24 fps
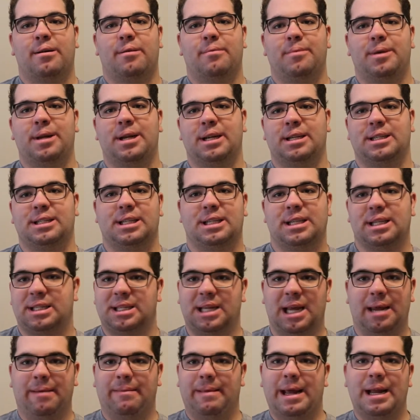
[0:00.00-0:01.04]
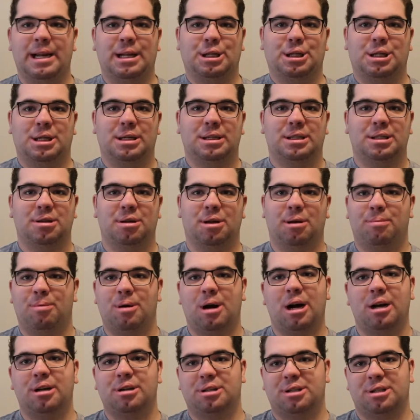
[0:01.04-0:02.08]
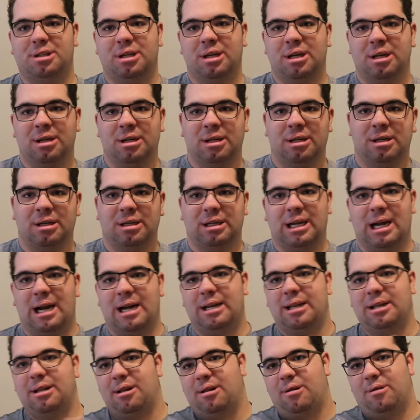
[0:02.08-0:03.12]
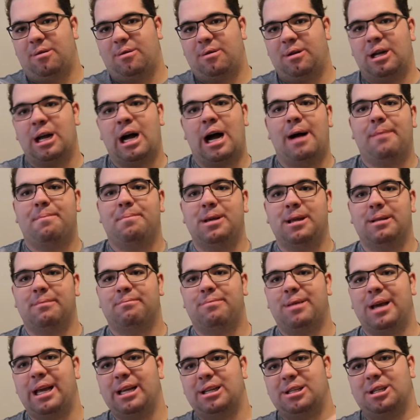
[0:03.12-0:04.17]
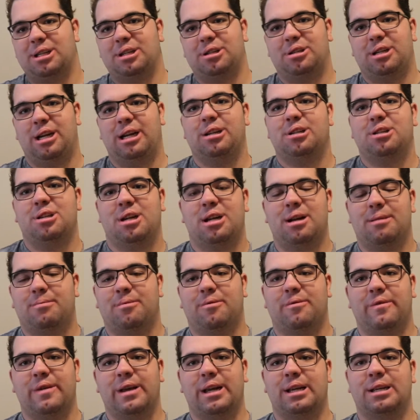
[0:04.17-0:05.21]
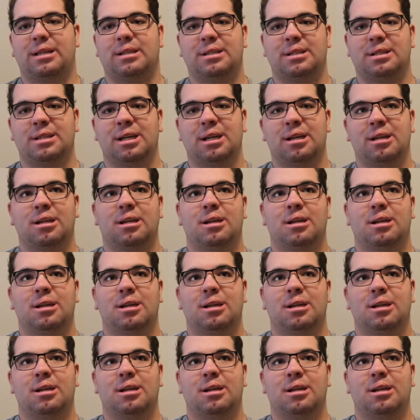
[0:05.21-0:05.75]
Because it's the same engine. So they probably just kind of did a little copy and paste and changed a couple things.